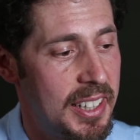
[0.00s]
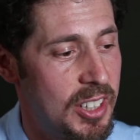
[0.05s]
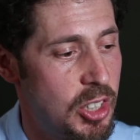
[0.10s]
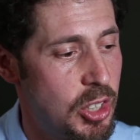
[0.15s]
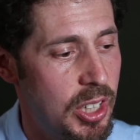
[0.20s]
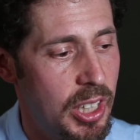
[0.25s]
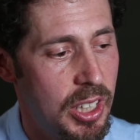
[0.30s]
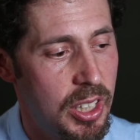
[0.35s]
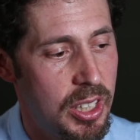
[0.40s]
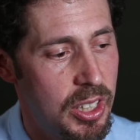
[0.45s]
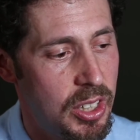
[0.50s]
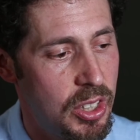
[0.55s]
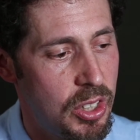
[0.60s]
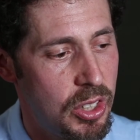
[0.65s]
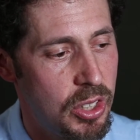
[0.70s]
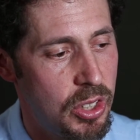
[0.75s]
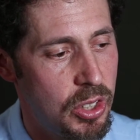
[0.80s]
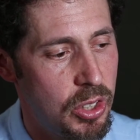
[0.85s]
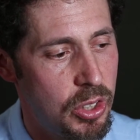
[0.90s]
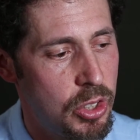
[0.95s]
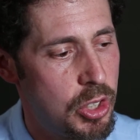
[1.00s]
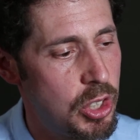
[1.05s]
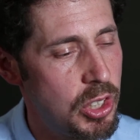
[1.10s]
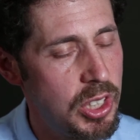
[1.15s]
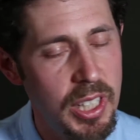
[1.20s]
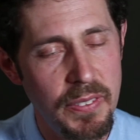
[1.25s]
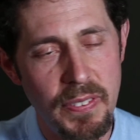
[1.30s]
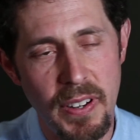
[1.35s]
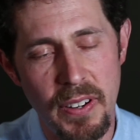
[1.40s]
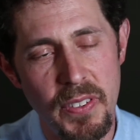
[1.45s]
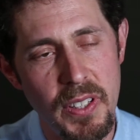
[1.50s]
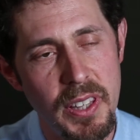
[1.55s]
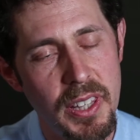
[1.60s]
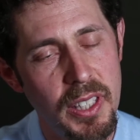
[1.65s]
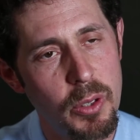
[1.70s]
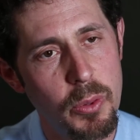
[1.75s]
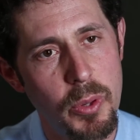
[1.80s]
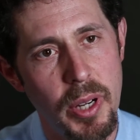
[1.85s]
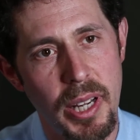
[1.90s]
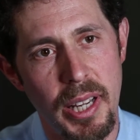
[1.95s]
She's like, just give
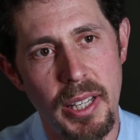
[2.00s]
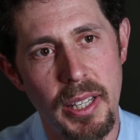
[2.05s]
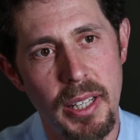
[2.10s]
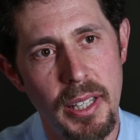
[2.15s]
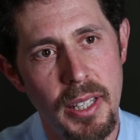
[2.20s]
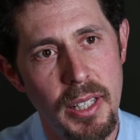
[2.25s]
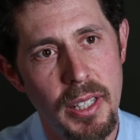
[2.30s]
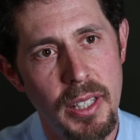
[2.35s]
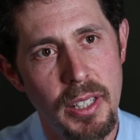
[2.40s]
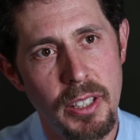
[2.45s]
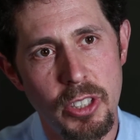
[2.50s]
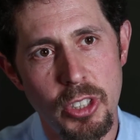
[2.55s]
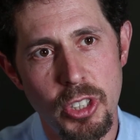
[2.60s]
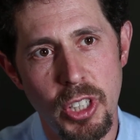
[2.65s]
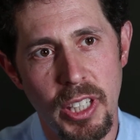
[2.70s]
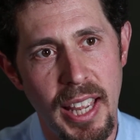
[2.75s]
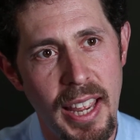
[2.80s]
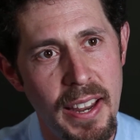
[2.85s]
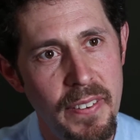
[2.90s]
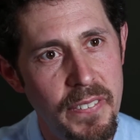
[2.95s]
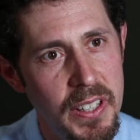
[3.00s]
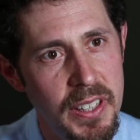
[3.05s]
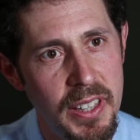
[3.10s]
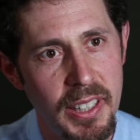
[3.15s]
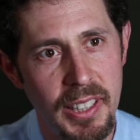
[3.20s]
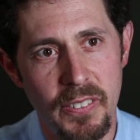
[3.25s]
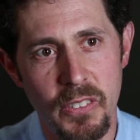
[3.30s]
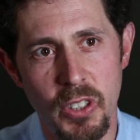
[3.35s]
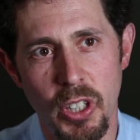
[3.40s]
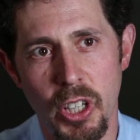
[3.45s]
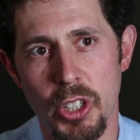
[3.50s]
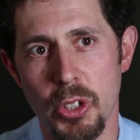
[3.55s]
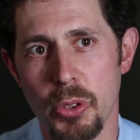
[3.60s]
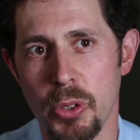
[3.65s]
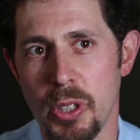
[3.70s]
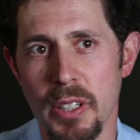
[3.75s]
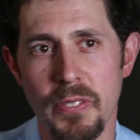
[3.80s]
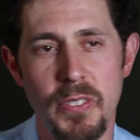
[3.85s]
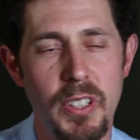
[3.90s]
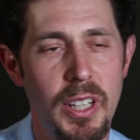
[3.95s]
everything away. She's like, everything I've taught you,
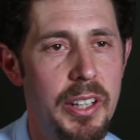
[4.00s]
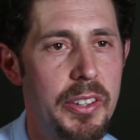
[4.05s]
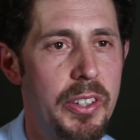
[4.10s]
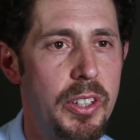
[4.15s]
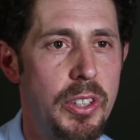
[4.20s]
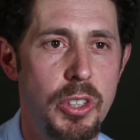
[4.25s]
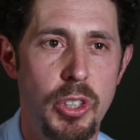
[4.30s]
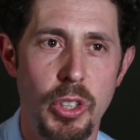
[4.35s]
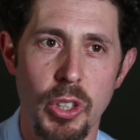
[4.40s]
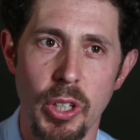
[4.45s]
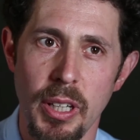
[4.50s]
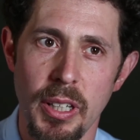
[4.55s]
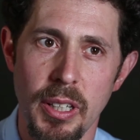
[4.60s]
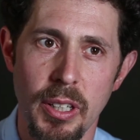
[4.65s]
give to others.